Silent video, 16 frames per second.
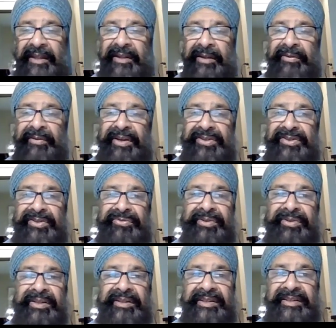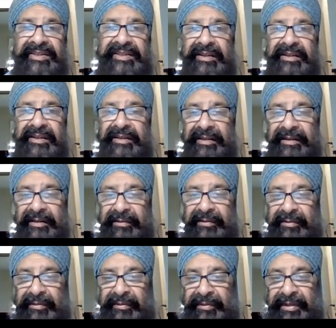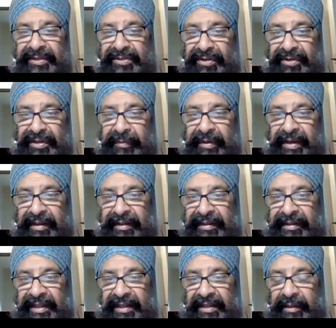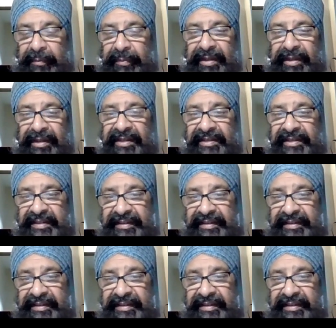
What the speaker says: Now, if you actually read this study, they talk about a dental appliance.